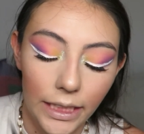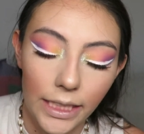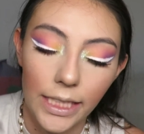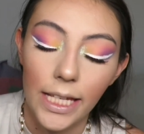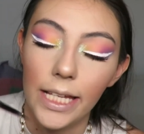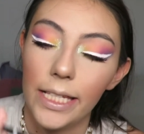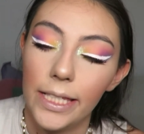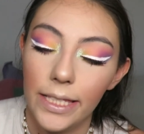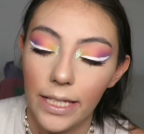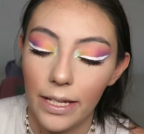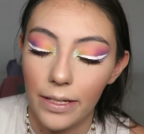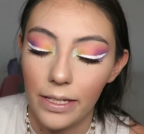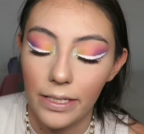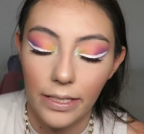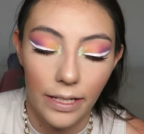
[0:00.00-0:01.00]
Yes,
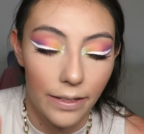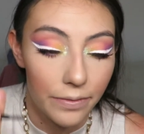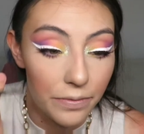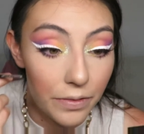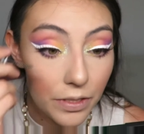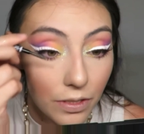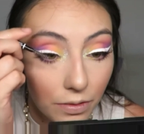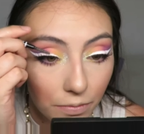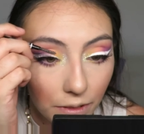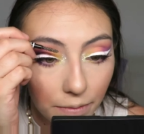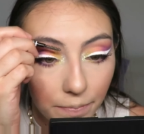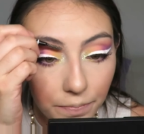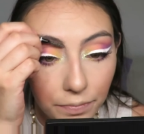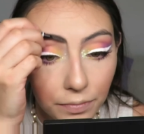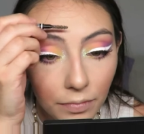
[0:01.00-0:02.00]
I said it over to well.
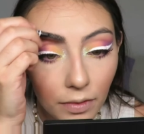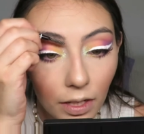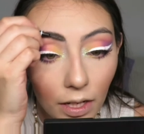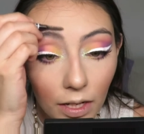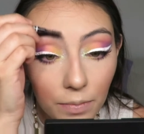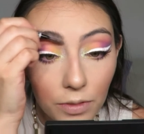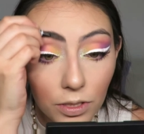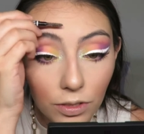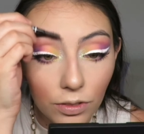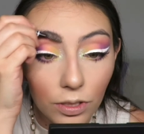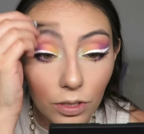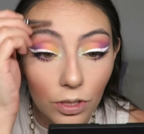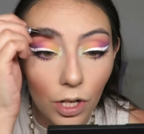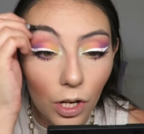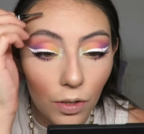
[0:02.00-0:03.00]
And I'm just going
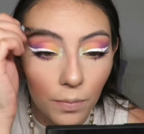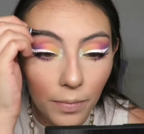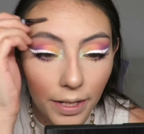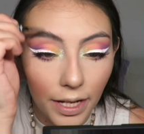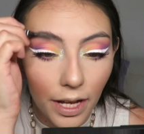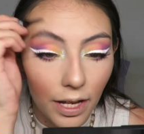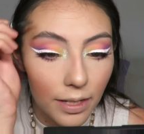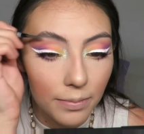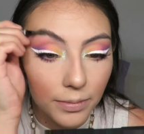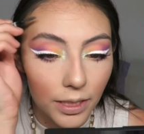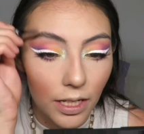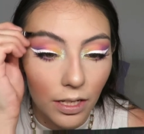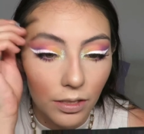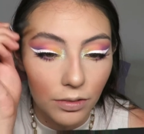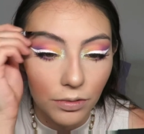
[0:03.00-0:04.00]
to comb my
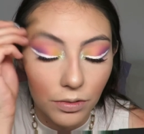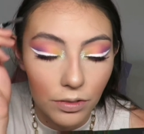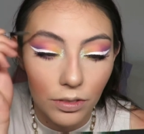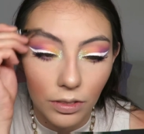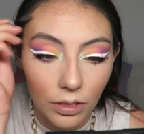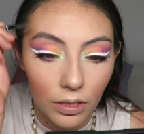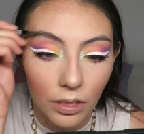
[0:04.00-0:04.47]
eyebrows